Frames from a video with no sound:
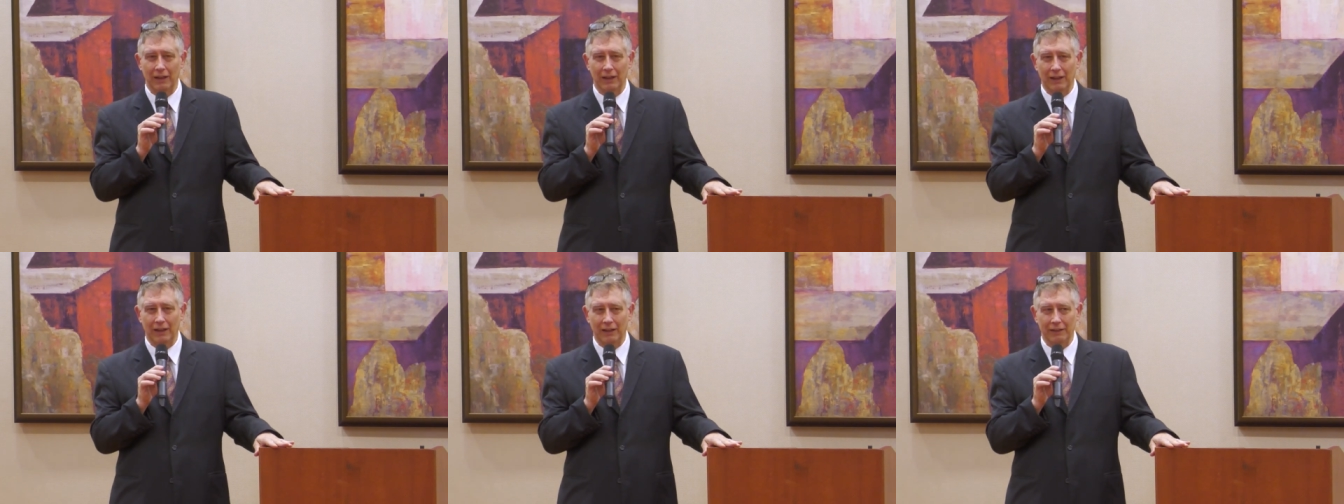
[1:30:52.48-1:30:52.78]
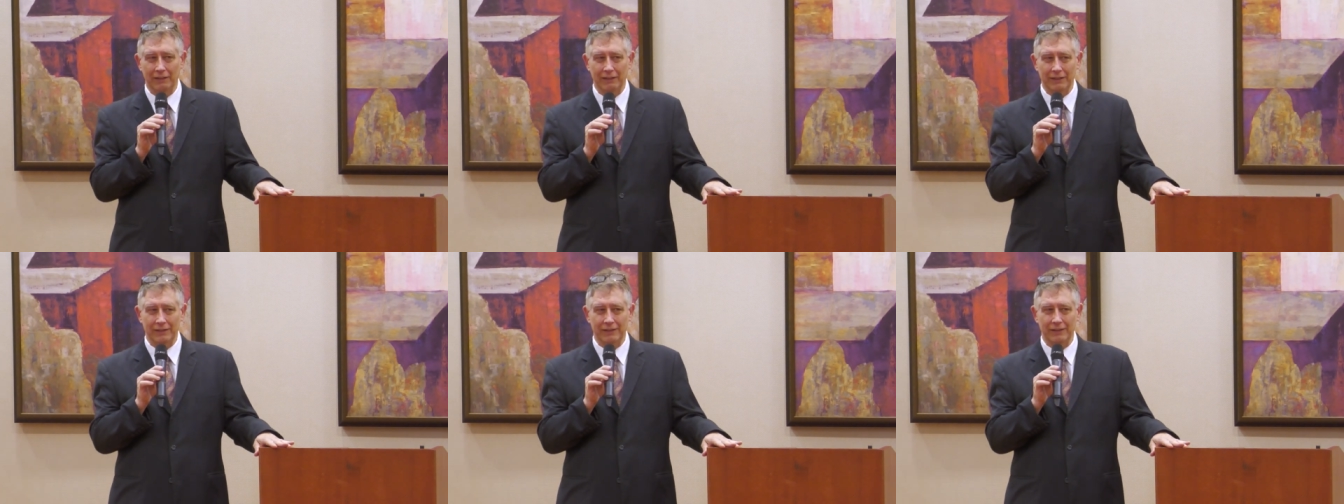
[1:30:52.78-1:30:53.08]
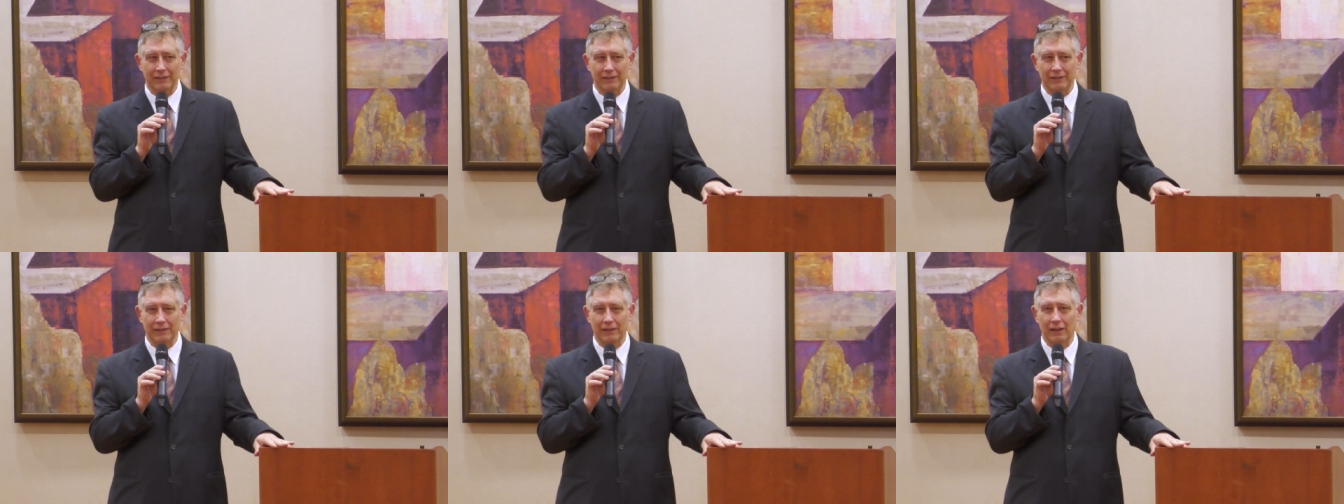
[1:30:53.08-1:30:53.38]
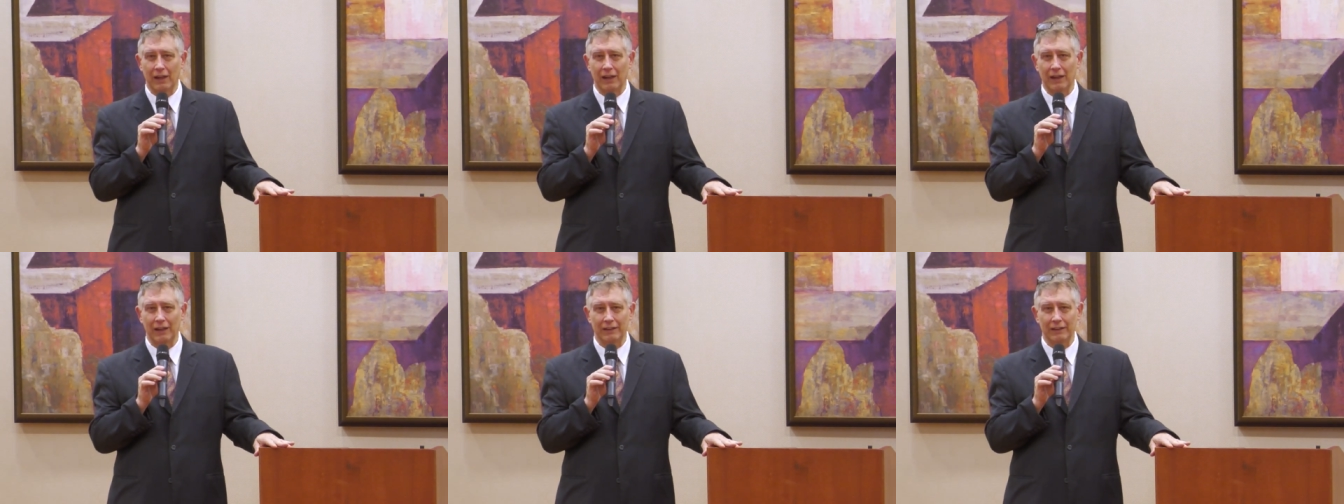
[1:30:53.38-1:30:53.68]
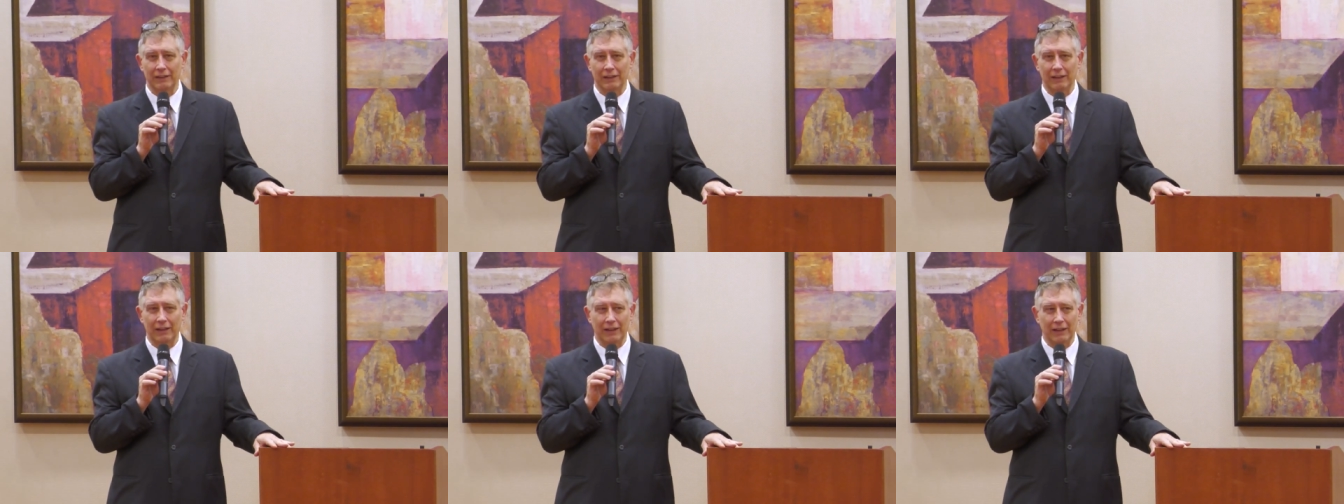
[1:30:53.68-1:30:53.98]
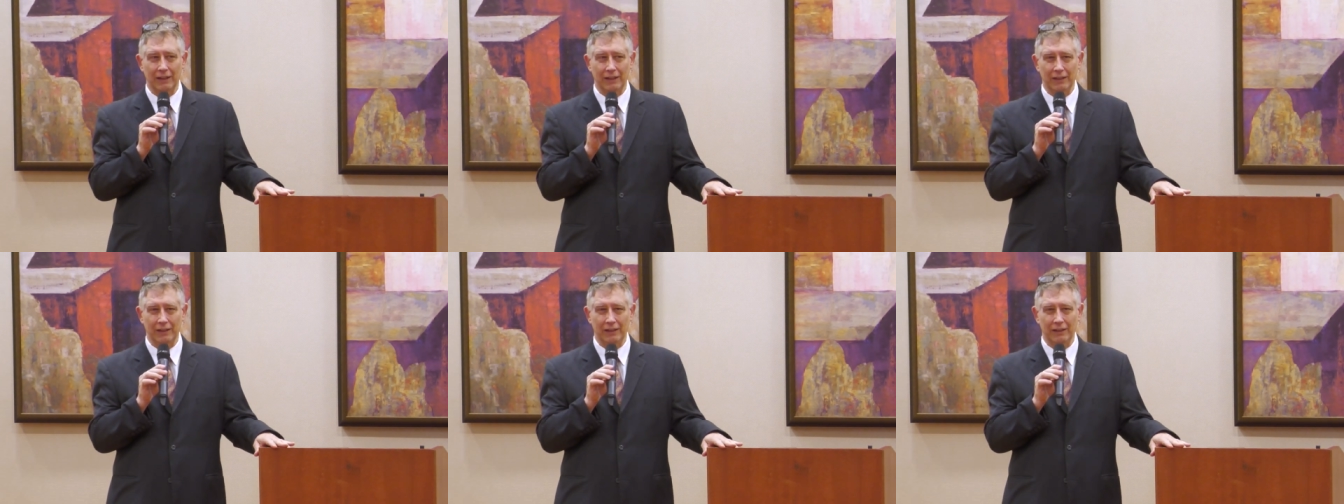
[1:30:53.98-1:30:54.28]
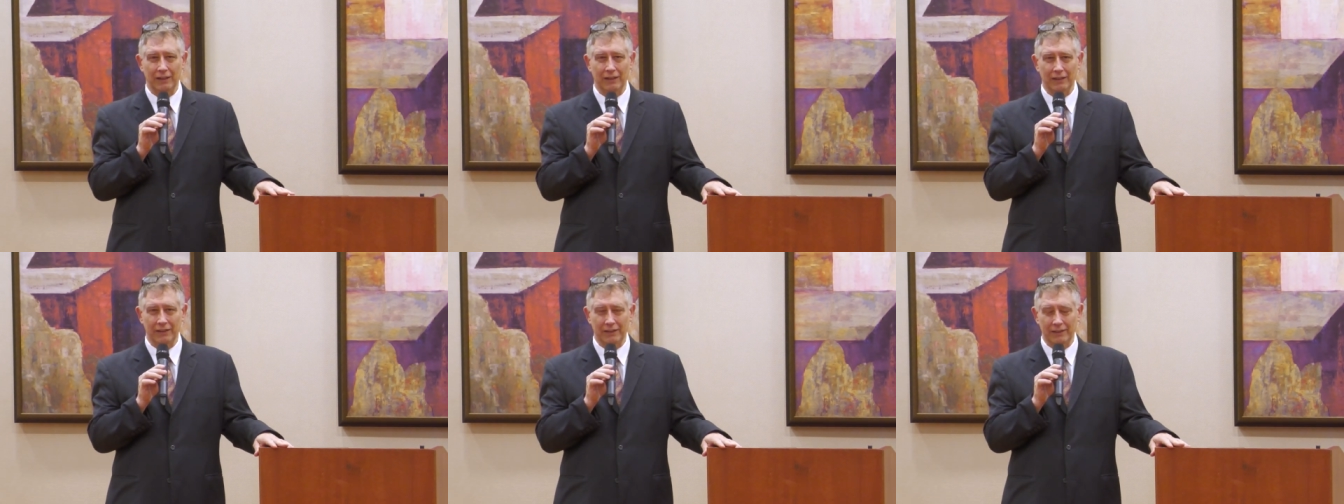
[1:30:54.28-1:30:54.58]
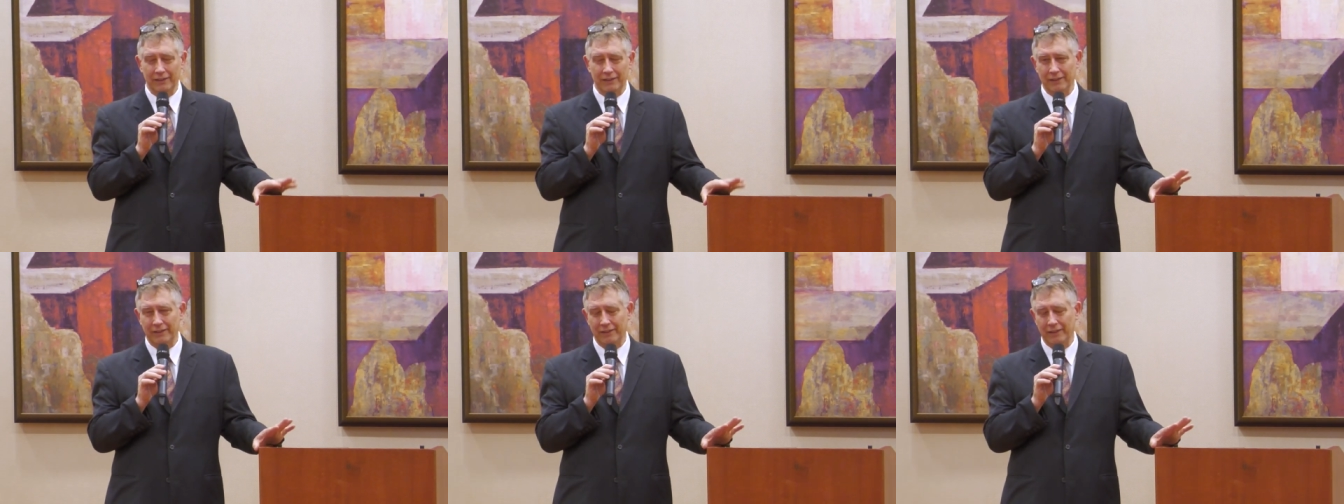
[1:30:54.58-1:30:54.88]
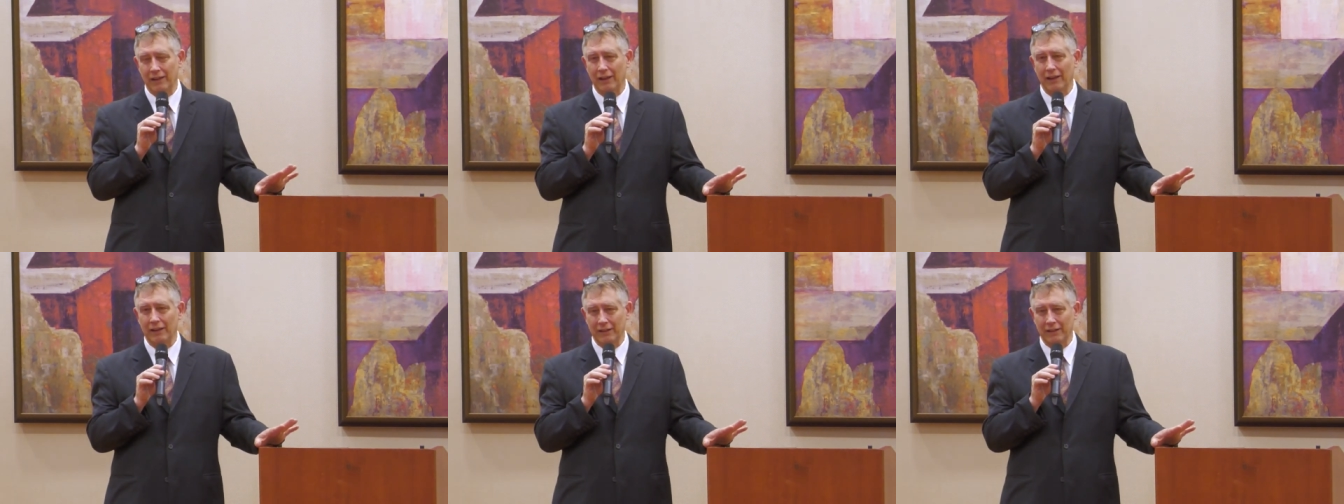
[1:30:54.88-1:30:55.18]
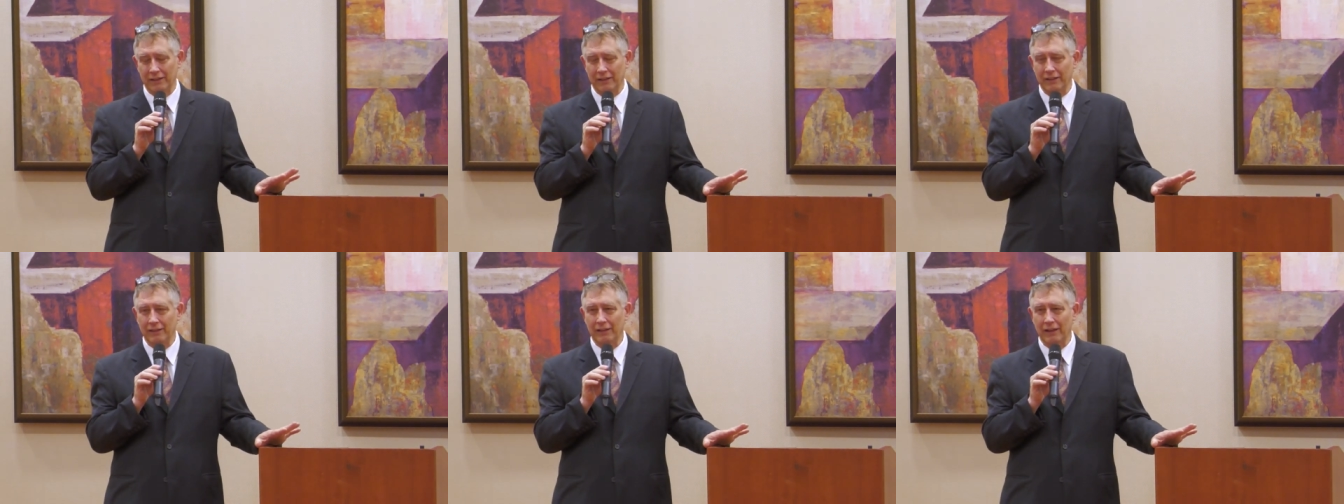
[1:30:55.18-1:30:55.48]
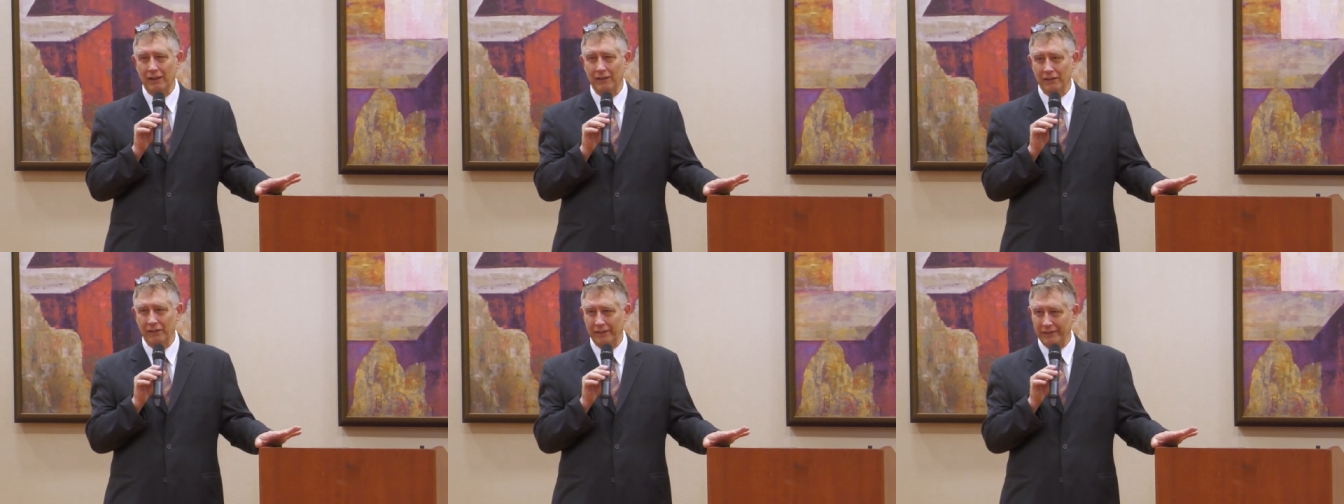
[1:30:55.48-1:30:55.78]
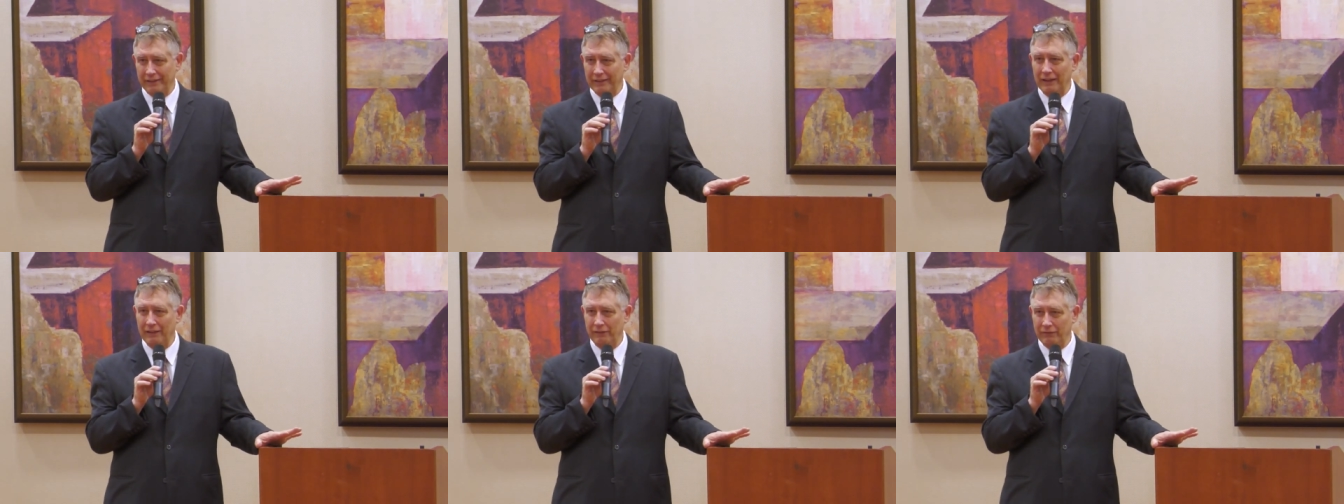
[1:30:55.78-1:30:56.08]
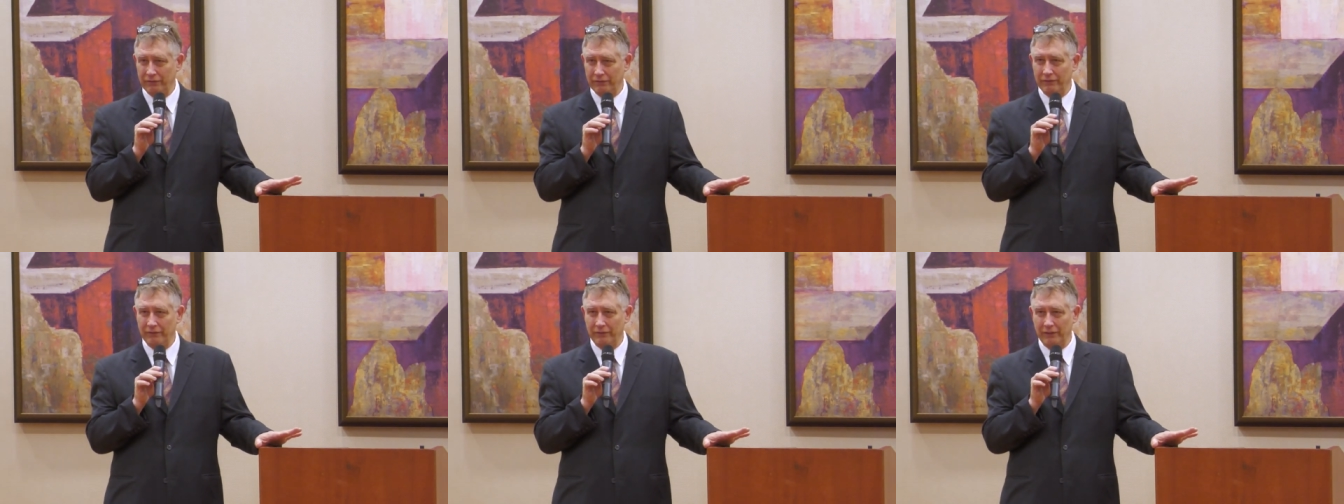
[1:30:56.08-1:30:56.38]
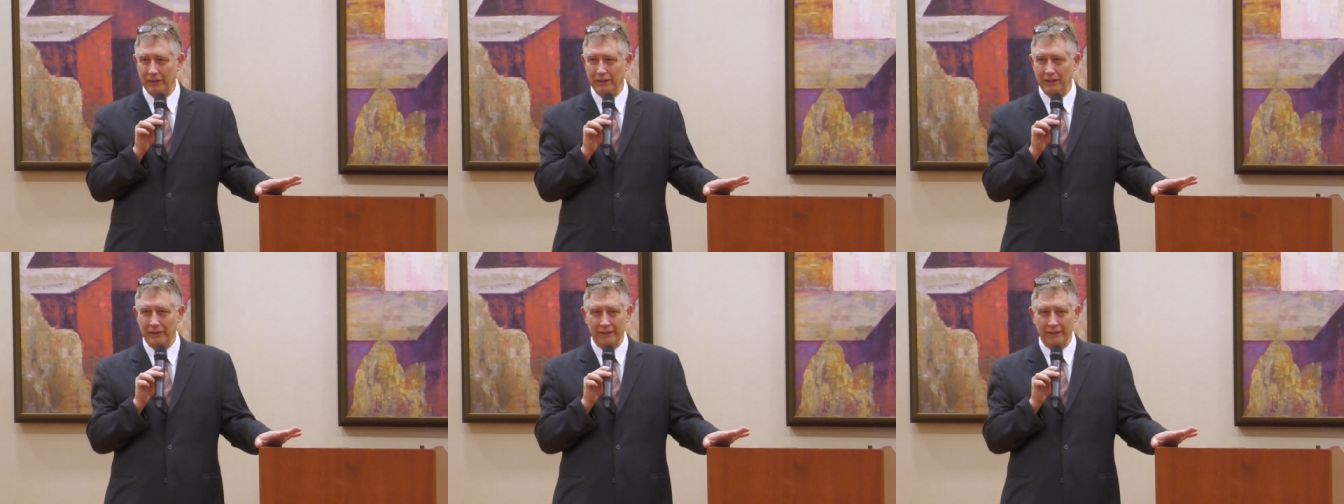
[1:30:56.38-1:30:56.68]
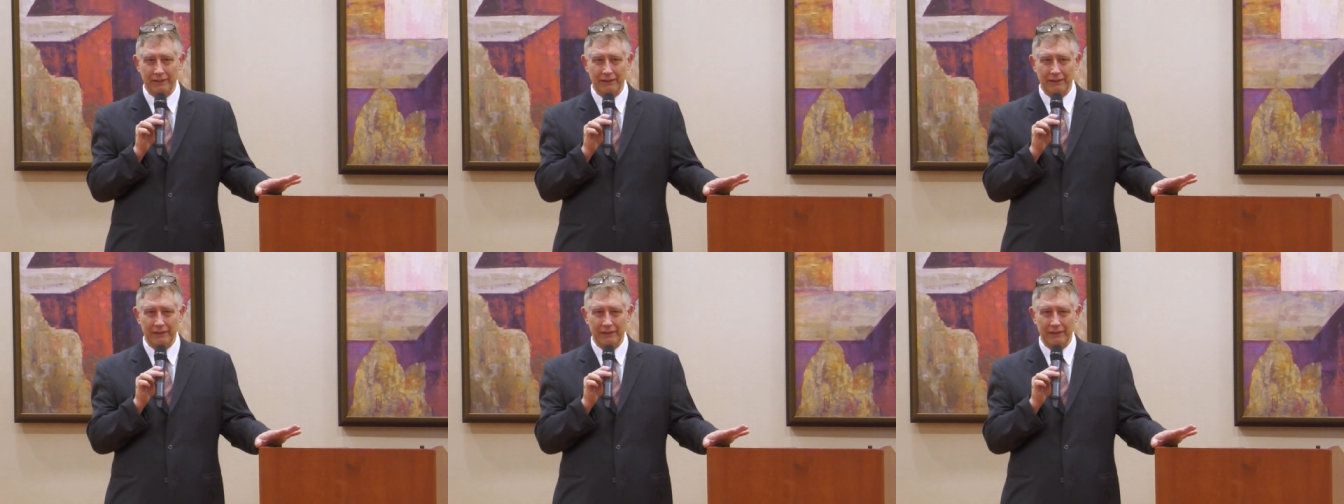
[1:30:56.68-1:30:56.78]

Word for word: Uh, this is not in this is not an entirely safe uh,